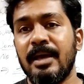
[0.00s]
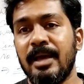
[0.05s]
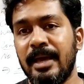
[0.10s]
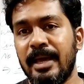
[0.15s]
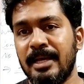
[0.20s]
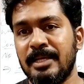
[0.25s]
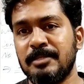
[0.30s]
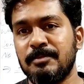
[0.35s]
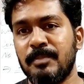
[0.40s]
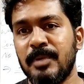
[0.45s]

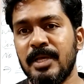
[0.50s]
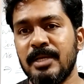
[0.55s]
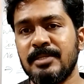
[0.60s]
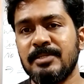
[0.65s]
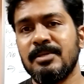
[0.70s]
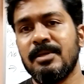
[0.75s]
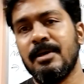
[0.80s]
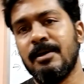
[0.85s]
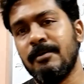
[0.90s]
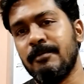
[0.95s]
X
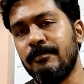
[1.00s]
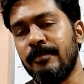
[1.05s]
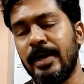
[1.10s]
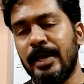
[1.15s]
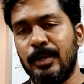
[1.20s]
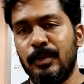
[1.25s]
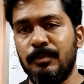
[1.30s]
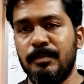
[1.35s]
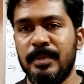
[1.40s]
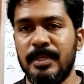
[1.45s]
plus
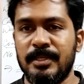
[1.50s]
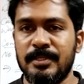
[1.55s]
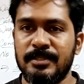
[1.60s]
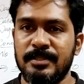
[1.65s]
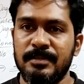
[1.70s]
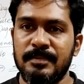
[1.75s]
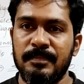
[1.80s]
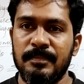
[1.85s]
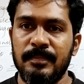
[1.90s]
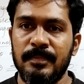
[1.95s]
5
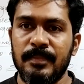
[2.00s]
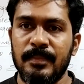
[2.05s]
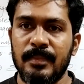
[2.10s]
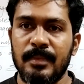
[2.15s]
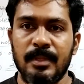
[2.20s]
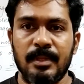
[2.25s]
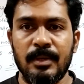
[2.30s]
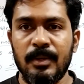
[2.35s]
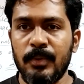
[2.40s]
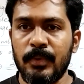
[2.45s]
rupees.
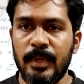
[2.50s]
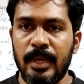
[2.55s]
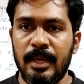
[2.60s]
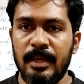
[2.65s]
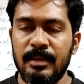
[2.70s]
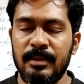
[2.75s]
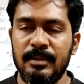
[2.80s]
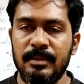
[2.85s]
Okay.